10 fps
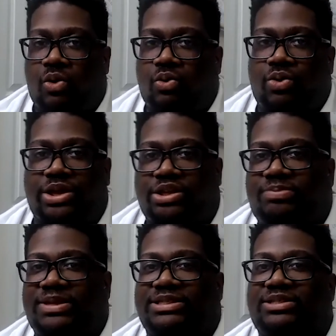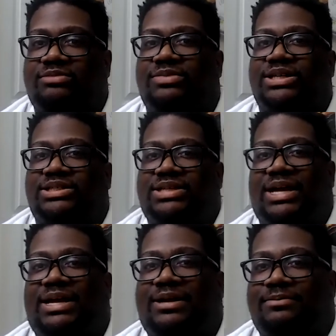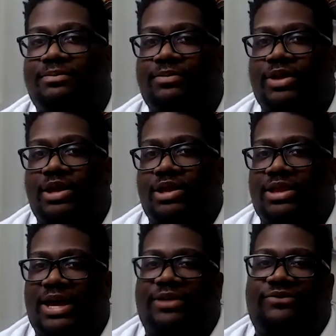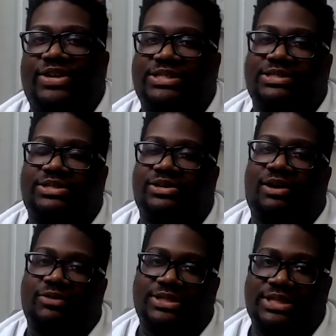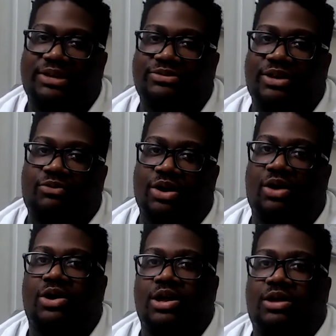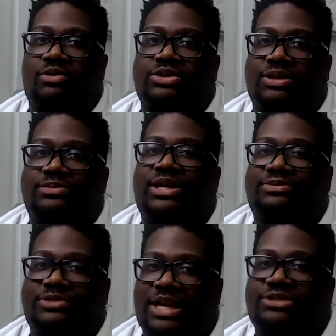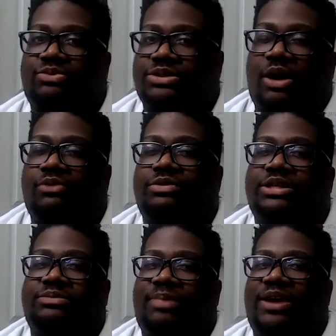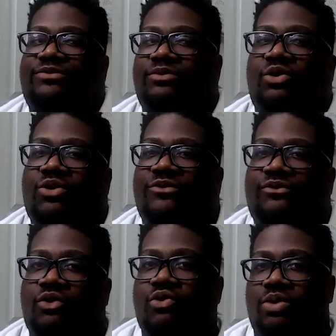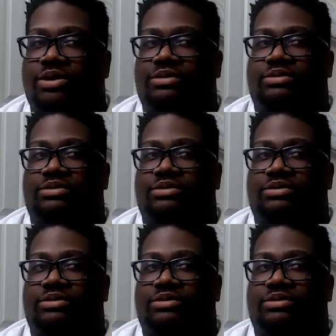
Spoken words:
We spend so much time not investing into ourselves that sometimes that's what's holding us back from going forward.